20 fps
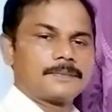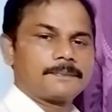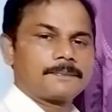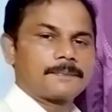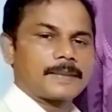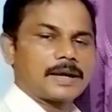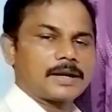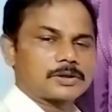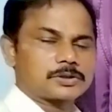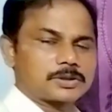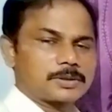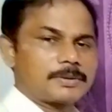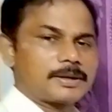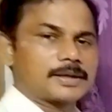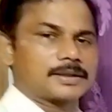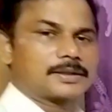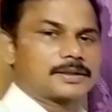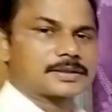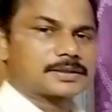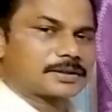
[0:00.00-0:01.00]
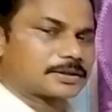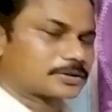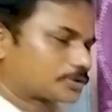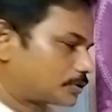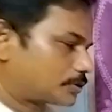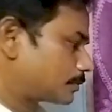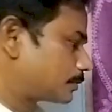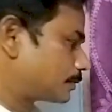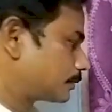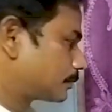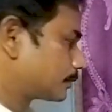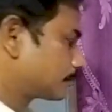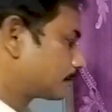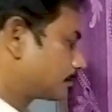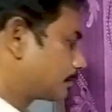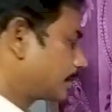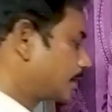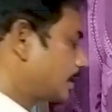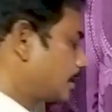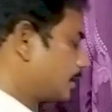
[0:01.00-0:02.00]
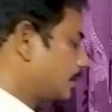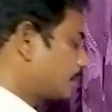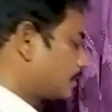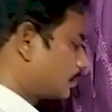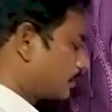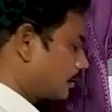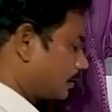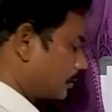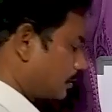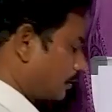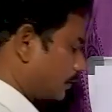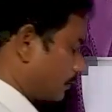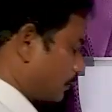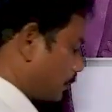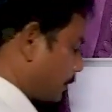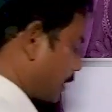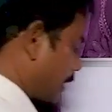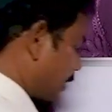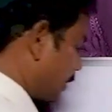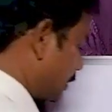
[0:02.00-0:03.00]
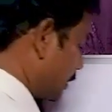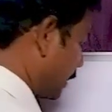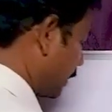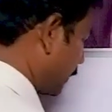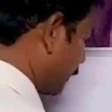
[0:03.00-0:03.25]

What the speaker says: electromagnetic spectrum. Mainly, we are dealing